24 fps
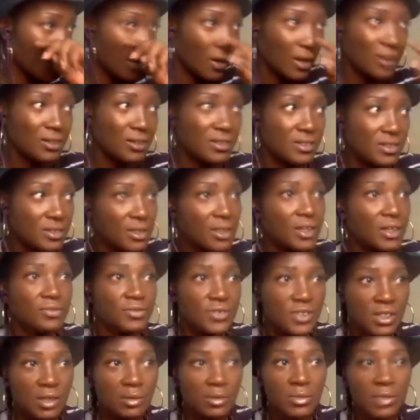It's if
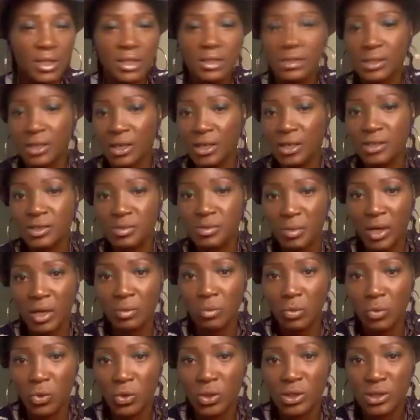something does make
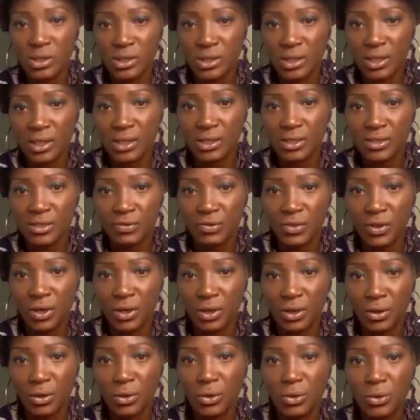more sense
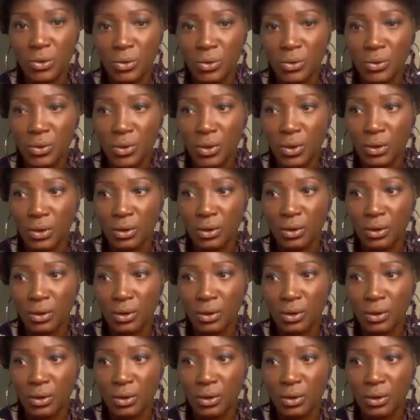for who